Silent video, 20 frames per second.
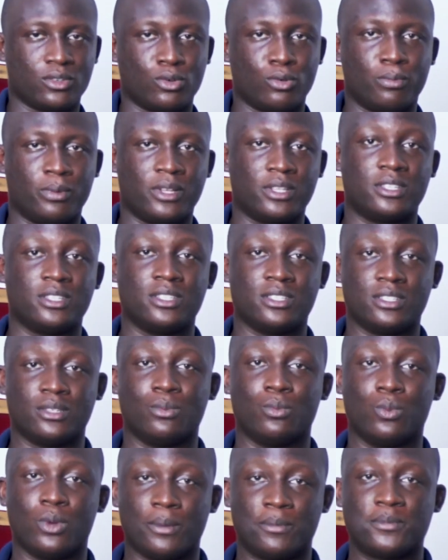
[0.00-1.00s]
Copart is a
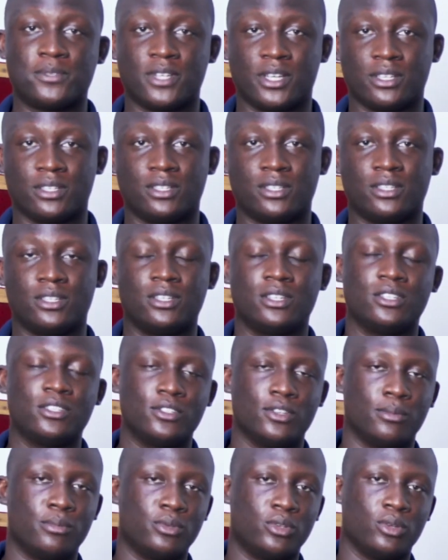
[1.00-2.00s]
website,
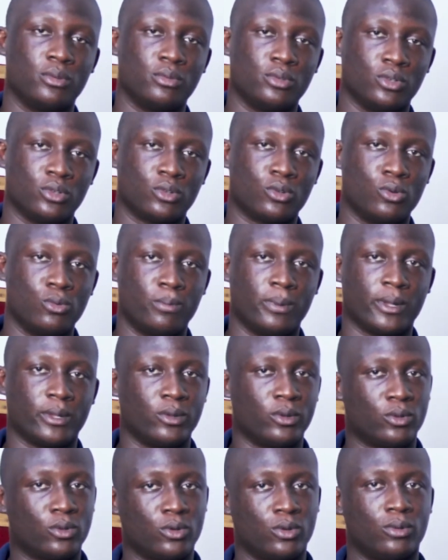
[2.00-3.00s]

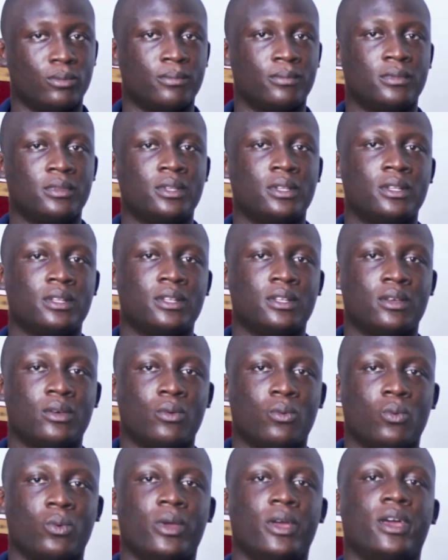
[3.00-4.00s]
www.copart.com,
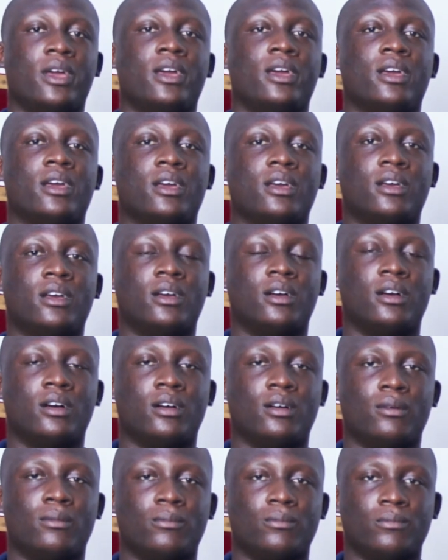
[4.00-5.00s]
where
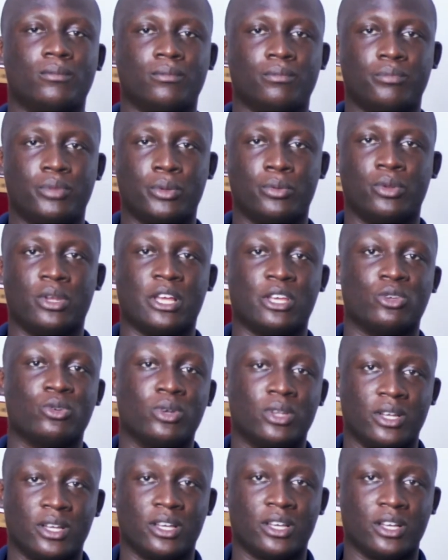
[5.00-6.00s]
people like you
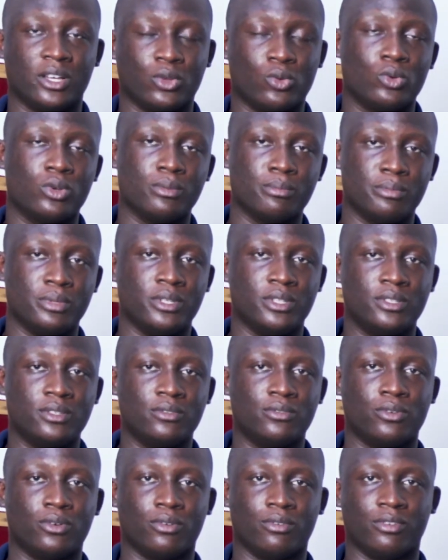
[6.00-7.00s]
and I can go and
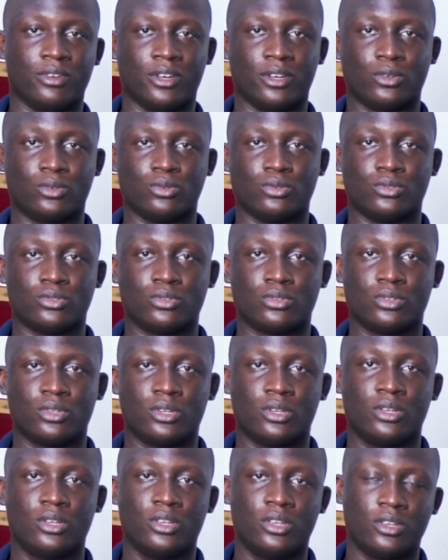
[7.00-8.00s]
bid for vehicles
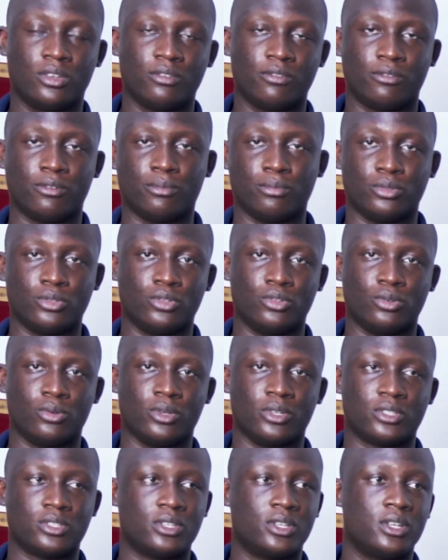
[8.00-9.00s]
from the
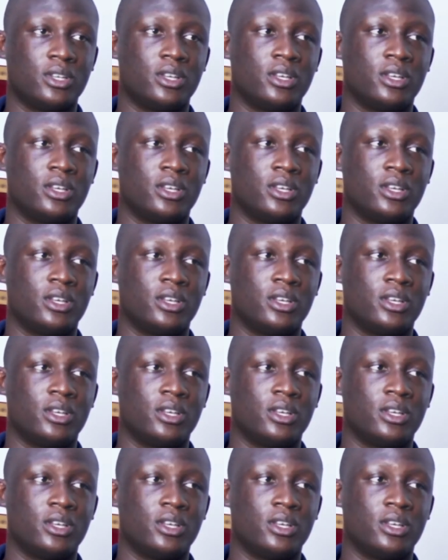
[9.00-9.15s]
US.